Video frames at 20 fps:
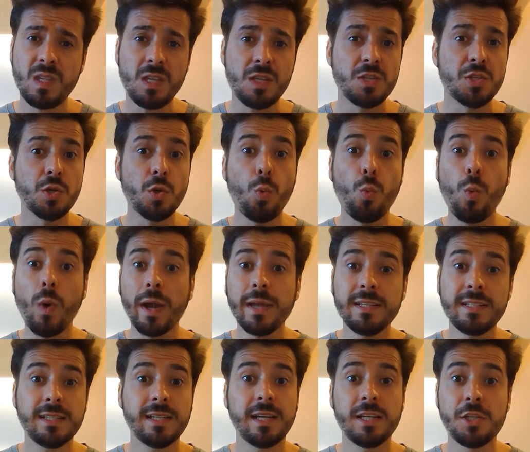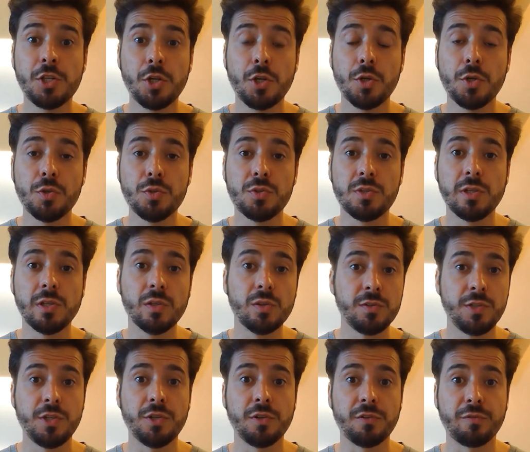So why did I choose
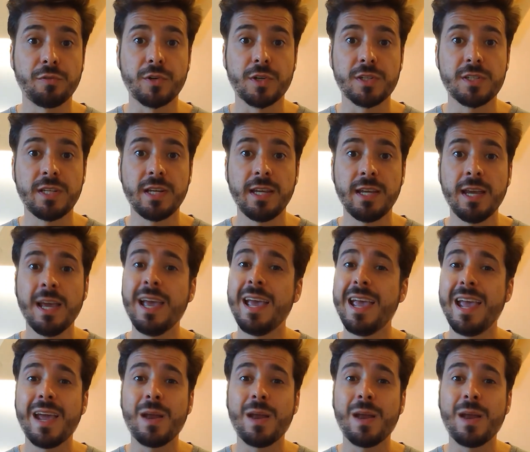Lund University,